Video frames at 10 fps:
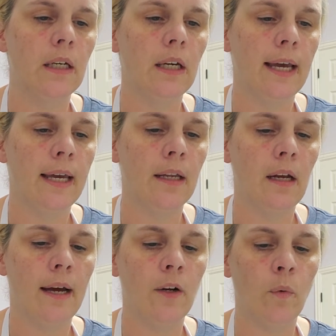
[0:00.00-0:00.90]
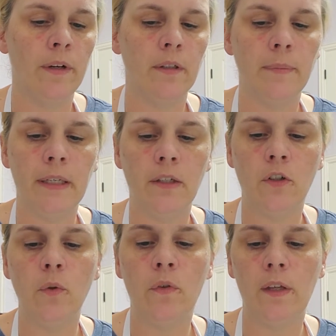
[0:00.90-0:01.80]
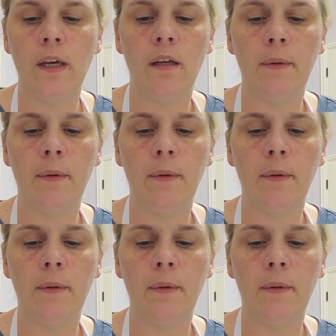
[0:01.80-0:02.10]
and I don't want it to be too thin,